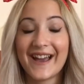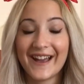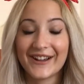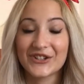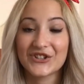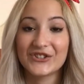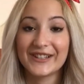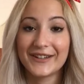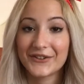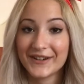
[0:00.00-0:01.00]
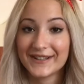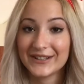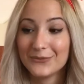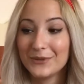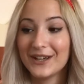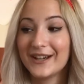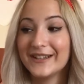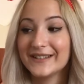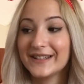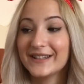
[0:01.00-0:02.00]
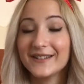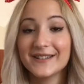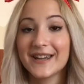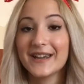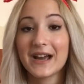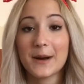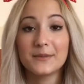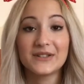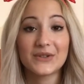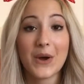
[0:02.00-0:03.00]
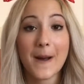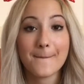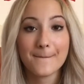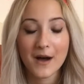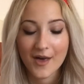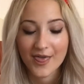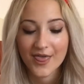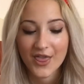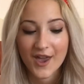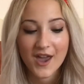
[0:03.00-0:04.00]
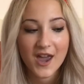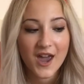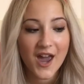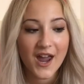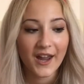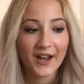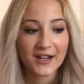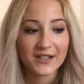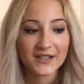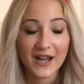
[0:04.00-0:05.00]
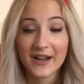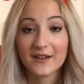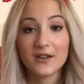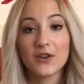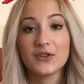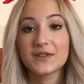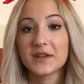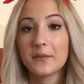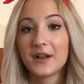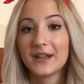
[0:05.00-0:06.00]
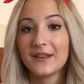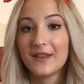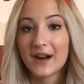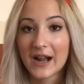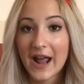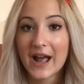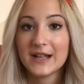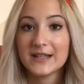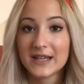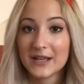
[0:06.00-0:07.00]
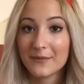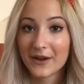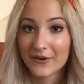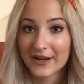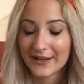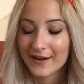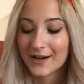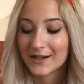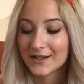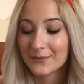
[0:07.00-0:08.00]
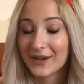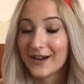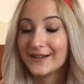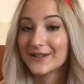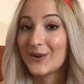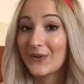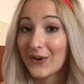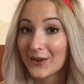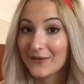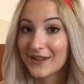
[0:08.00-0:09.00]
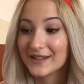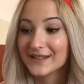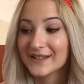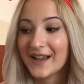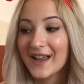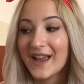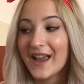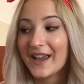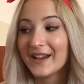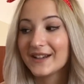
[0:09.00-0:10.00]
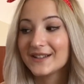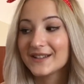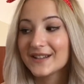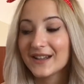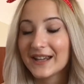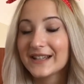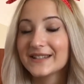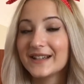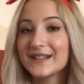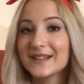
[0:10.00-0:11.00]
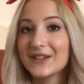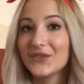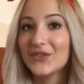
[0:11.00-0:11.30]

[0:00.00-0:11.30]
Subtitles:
actually crazy because it could take up to a month, and I could not use the money that I had in my credit card because of all of this. And like I said, if